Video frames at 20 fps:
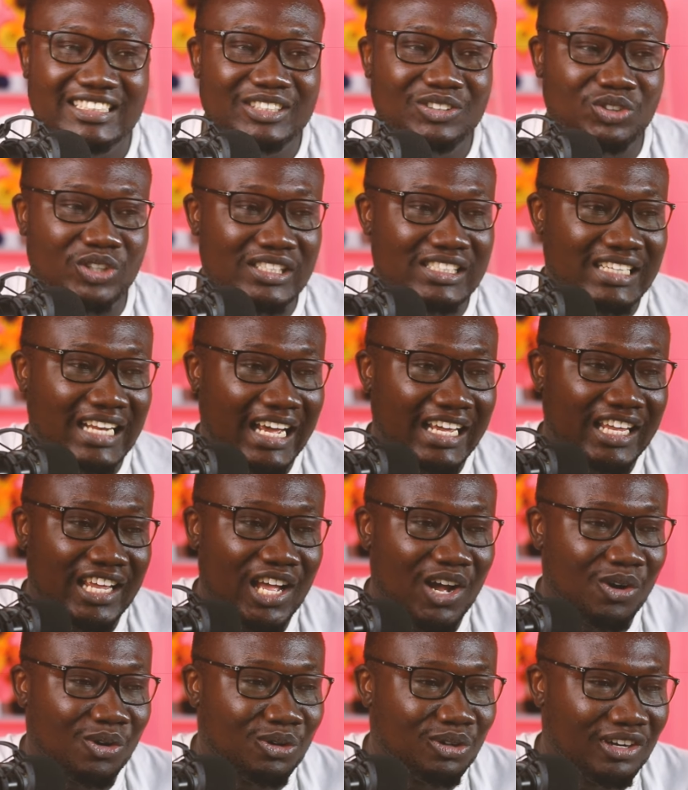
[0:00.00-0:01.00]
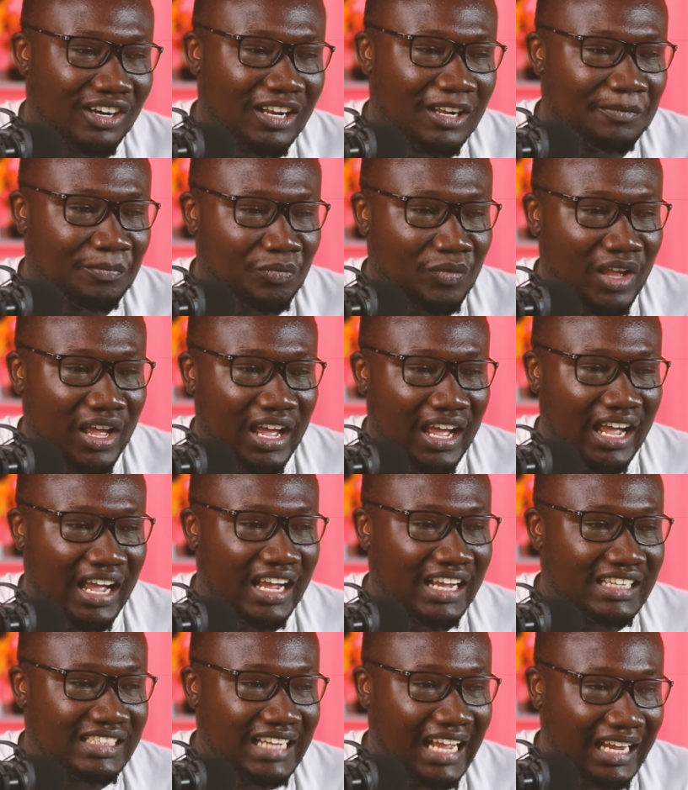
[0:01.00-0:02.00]
29-year-old
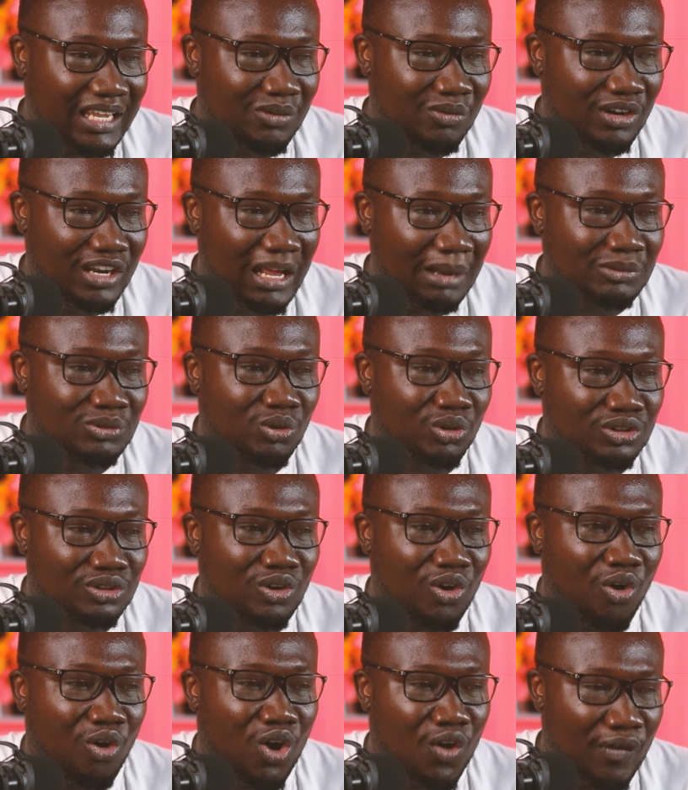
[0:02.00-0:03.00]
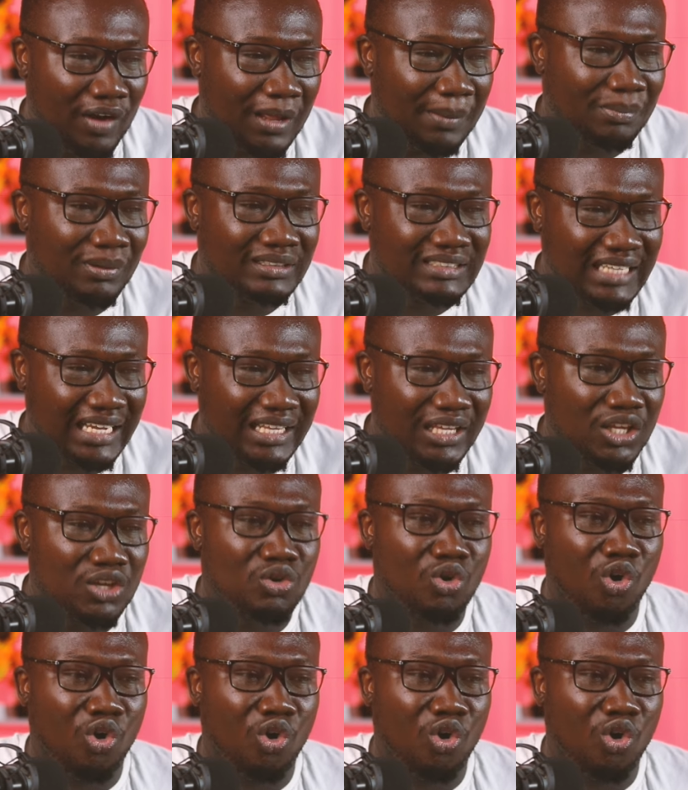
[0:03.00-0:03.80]
Iñaki Williams was all over the place and he